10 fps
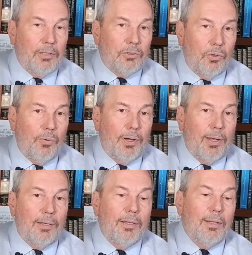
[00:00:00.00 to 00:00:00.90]
things
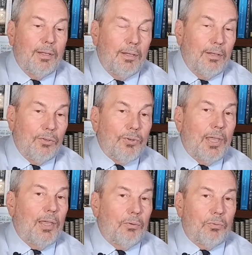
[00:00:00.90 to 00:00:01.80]
going on, you
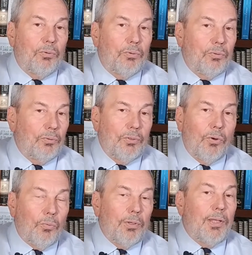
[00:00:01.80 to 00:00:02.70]

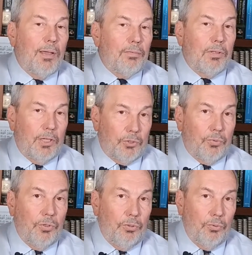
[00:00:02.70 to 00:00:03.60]
don't really have the
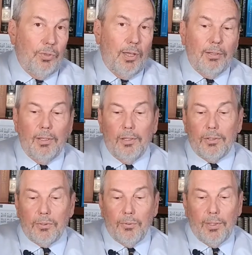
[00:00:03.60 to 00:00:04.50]
luxury to do that.
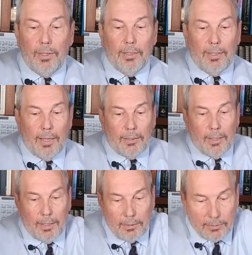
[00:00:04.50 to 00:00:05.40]
So in
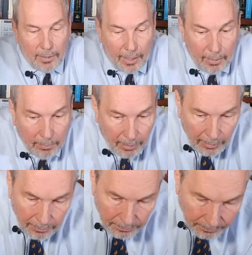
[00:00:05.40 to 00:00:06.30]
that case, I
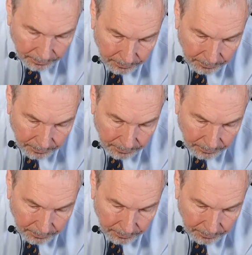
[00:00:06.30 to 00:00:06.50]
might